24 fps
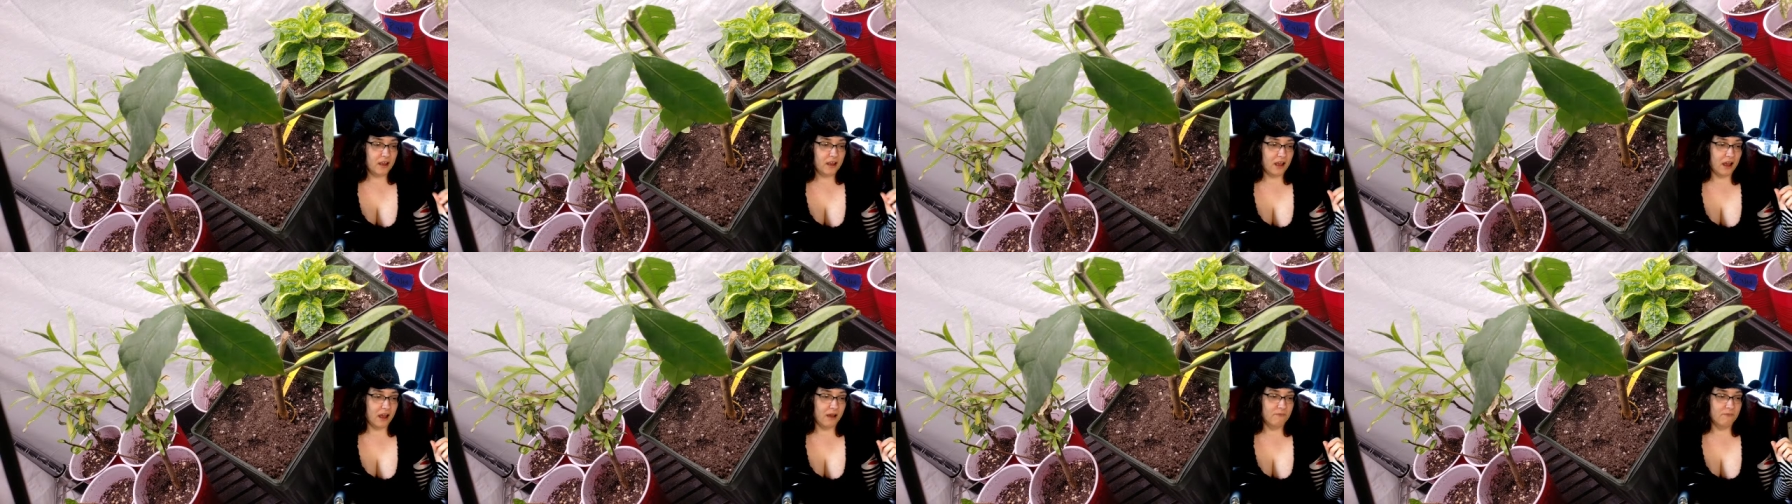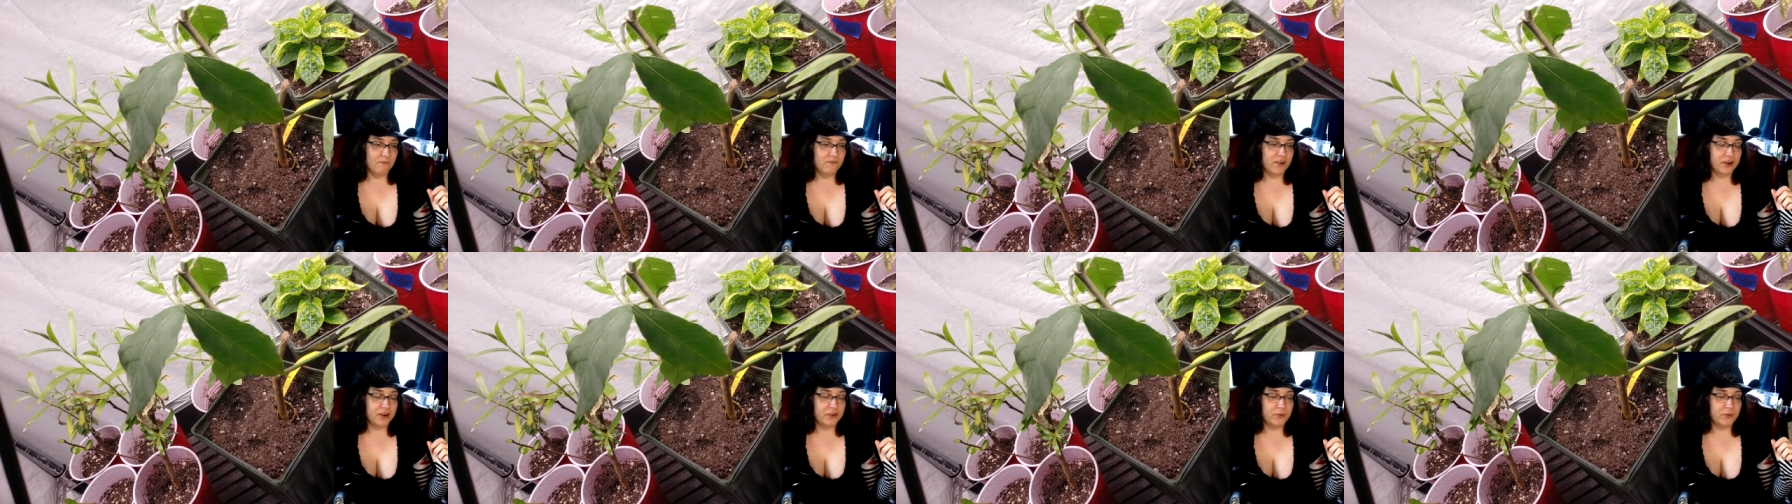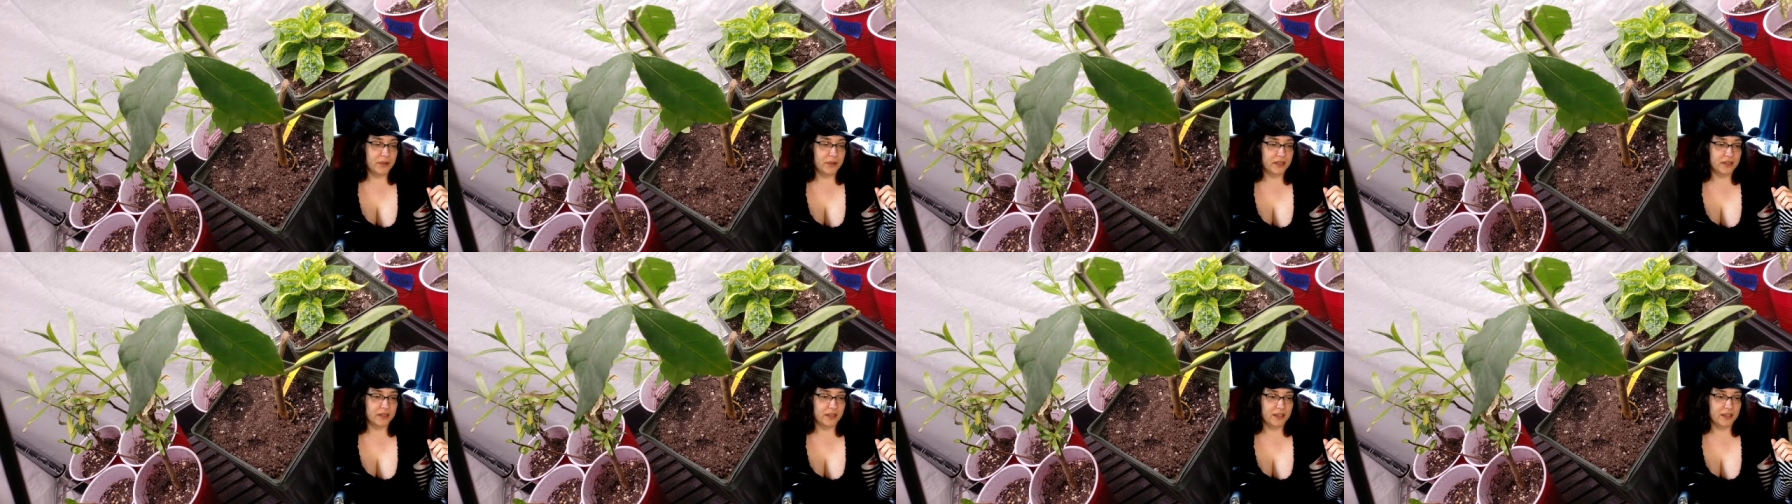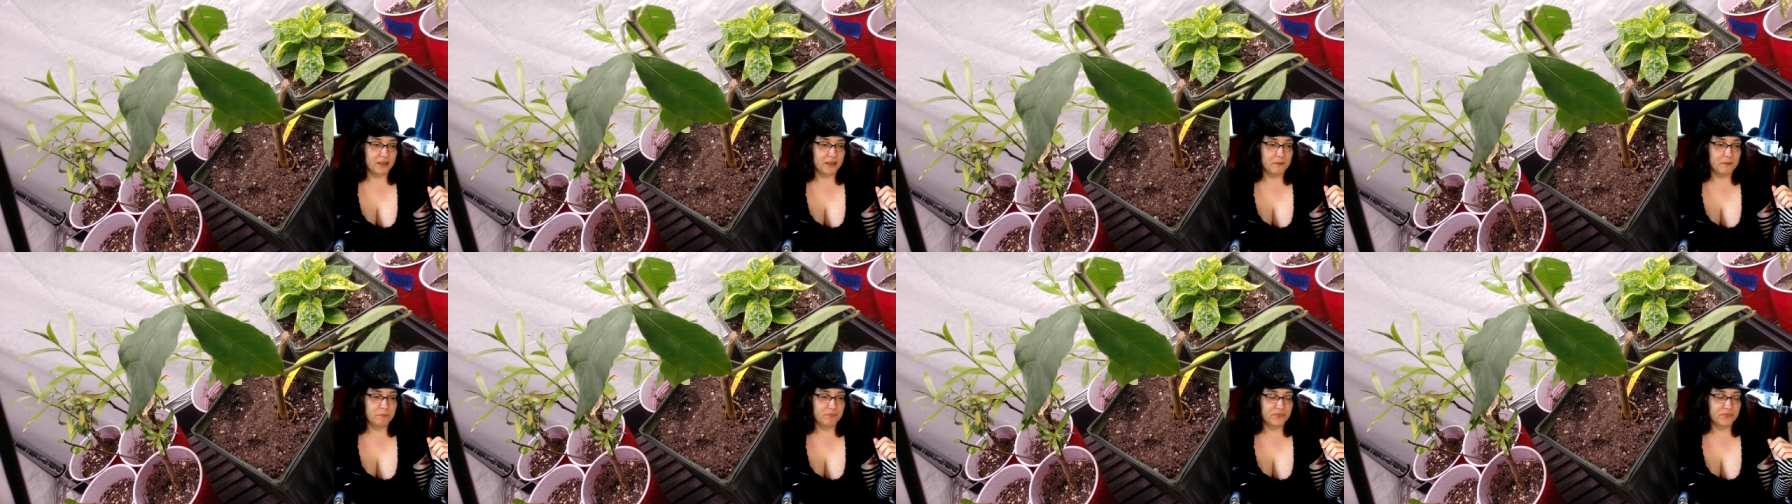um, very quickly
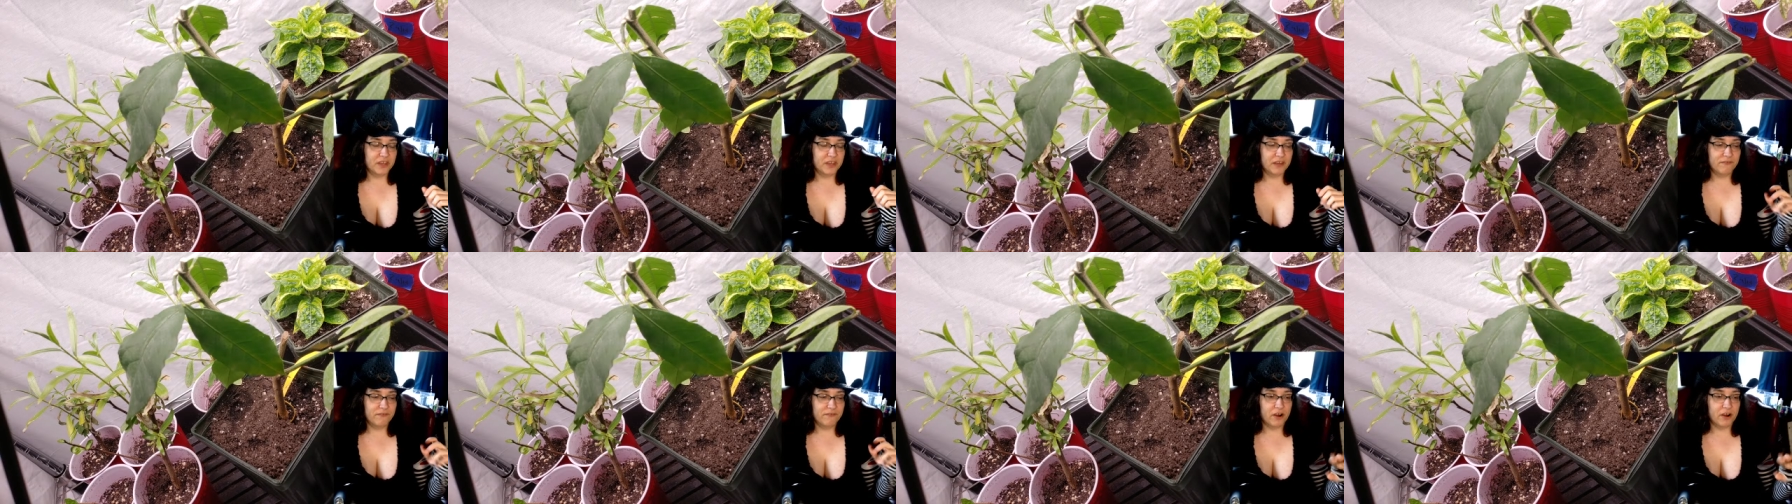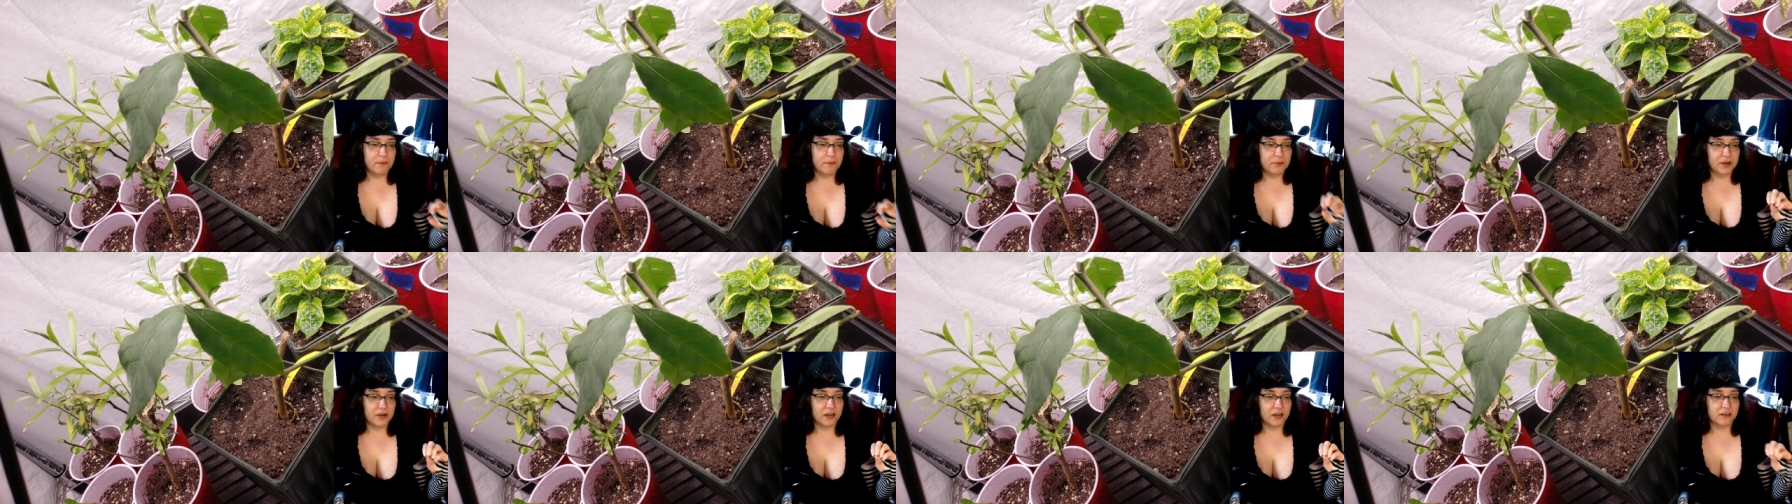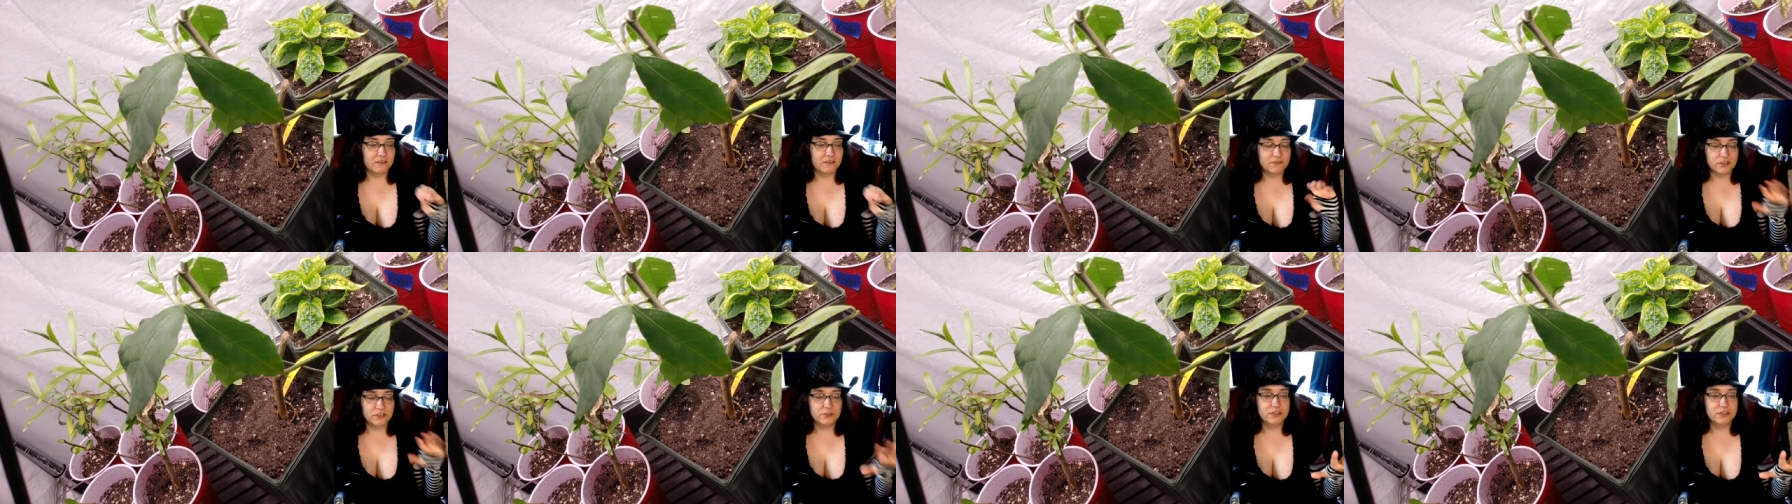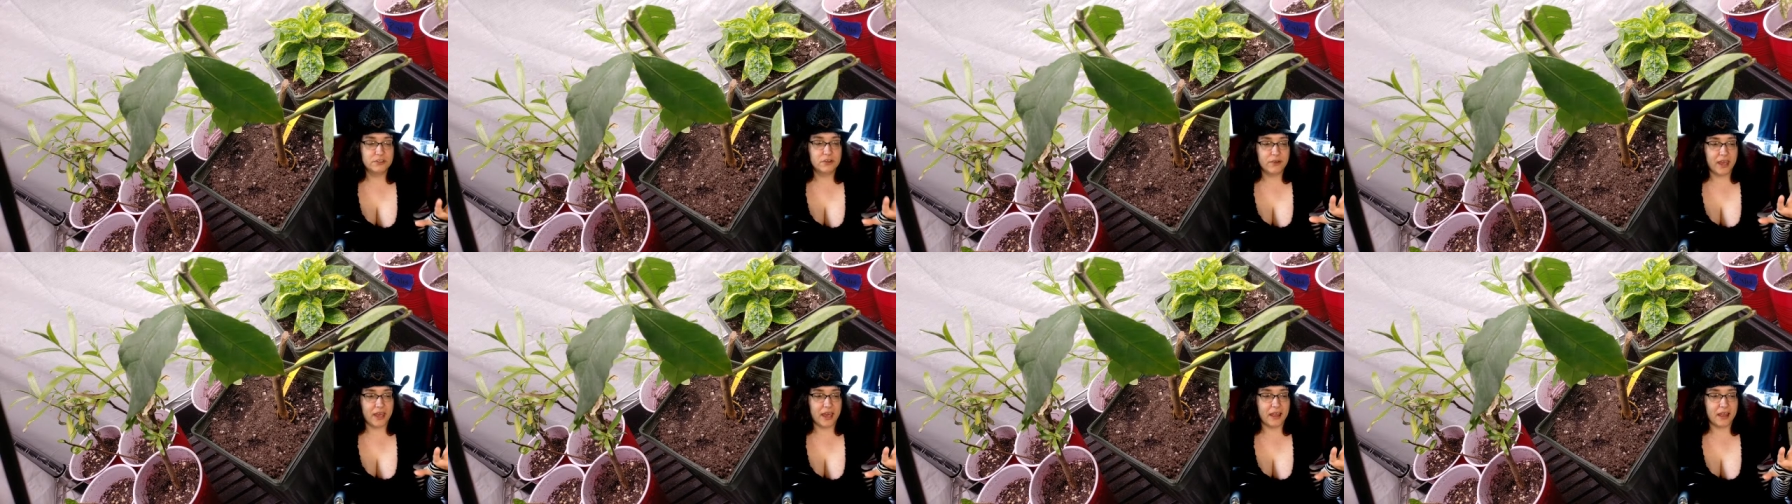and get very productive. So it's
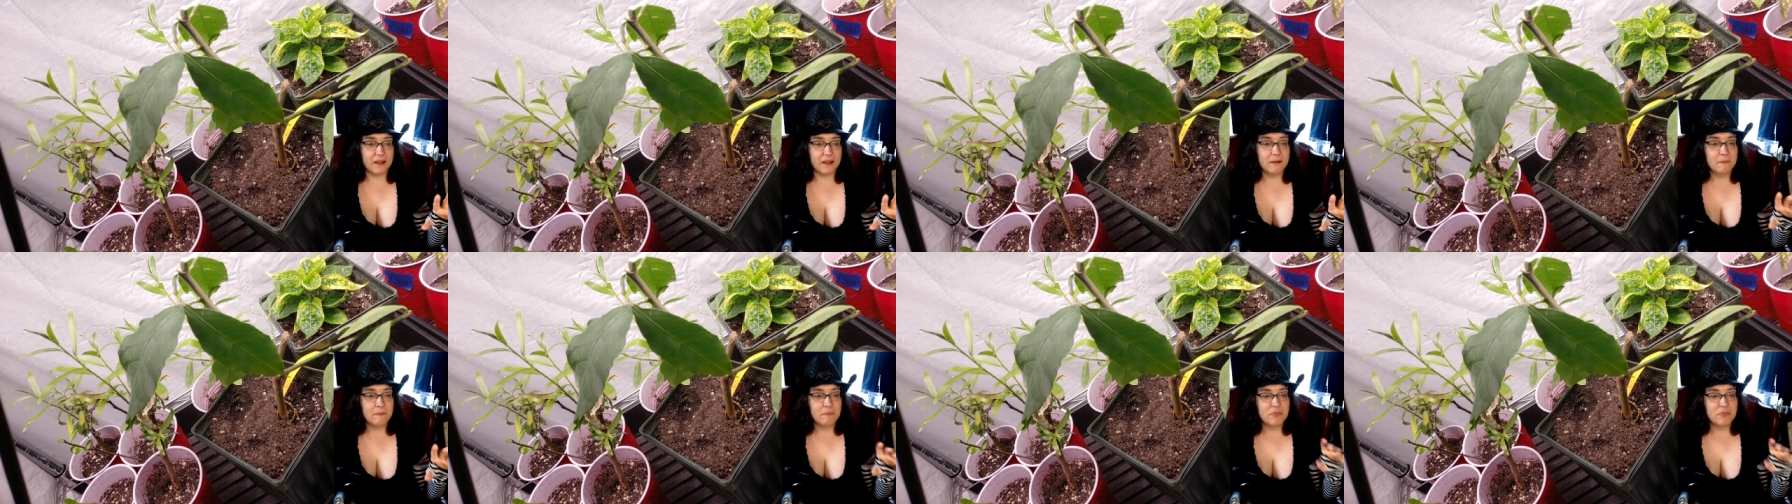okay.